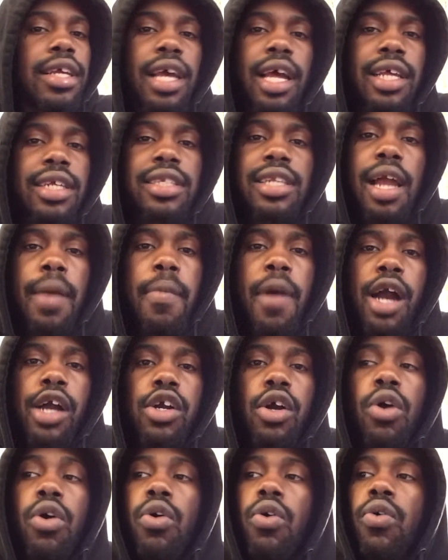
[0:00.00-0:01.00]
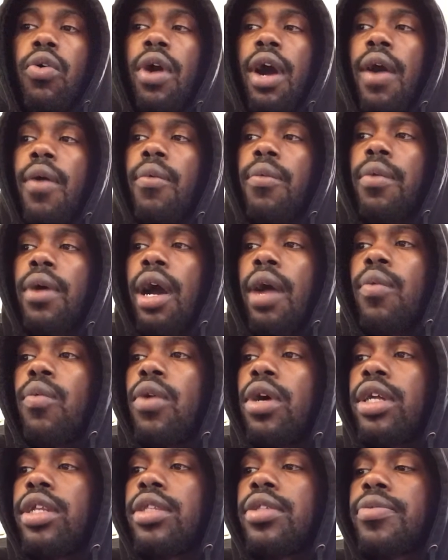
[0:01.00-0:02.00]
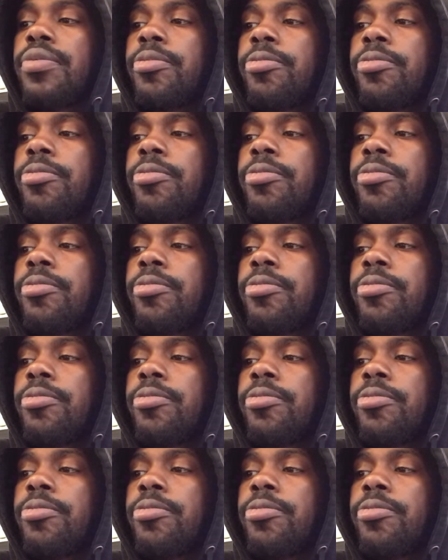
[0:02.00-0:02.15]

That's not my goal. I want